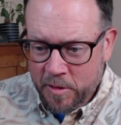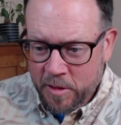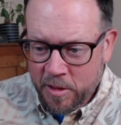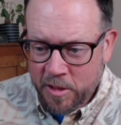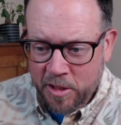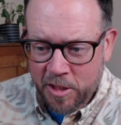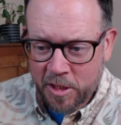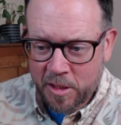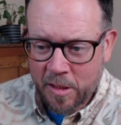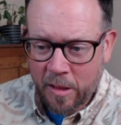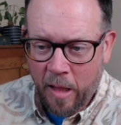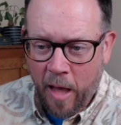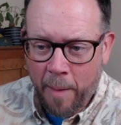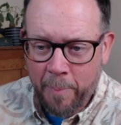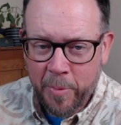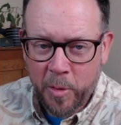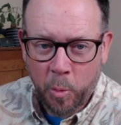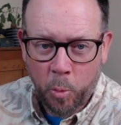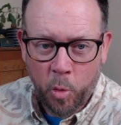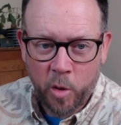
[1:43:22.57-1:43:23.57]
Just
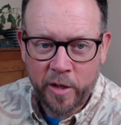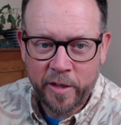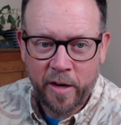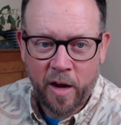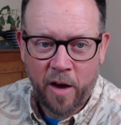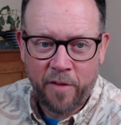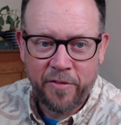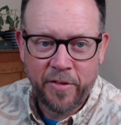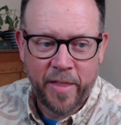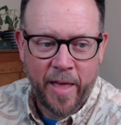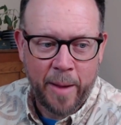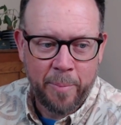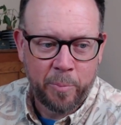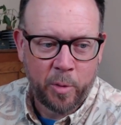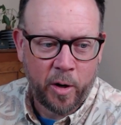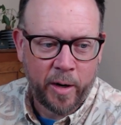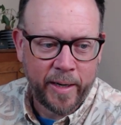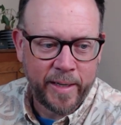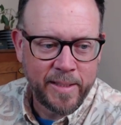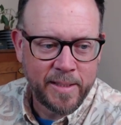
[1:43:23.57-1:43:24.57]
lop the one off of that
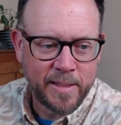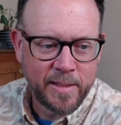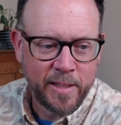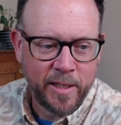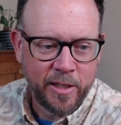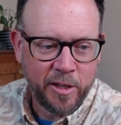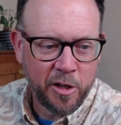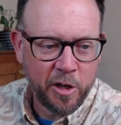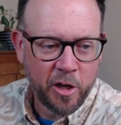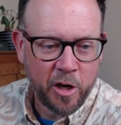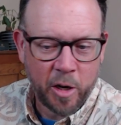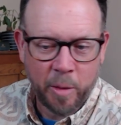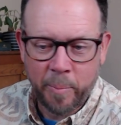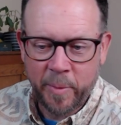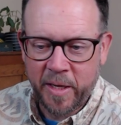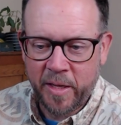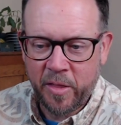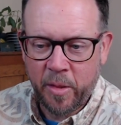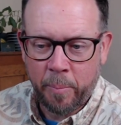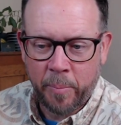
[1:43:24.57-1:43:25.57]
price and you're going to
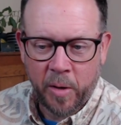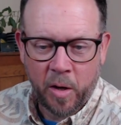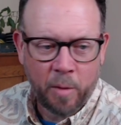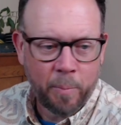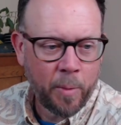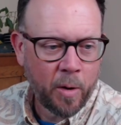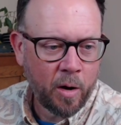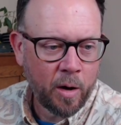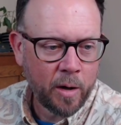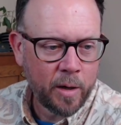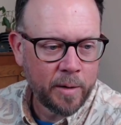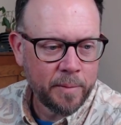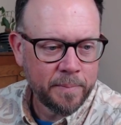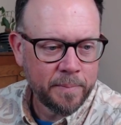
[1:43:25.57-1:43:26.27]
be in the ballpark.